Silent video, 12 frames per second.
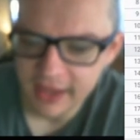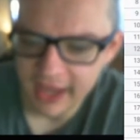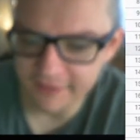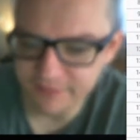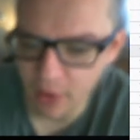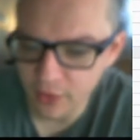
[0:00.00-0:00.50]

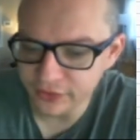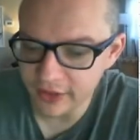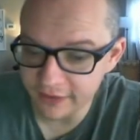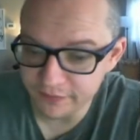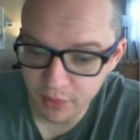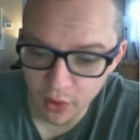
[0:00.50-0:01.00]
If
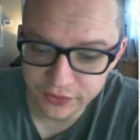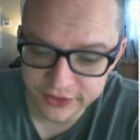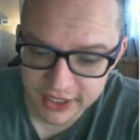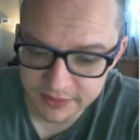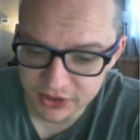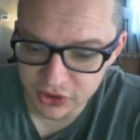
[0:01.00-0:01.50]
both
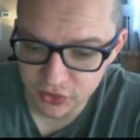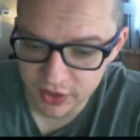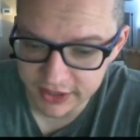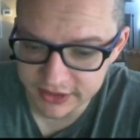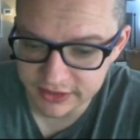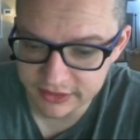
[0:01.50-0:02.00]
Tips and
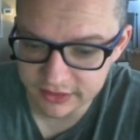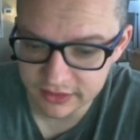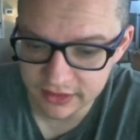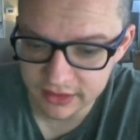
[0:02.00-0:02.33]
Tricks,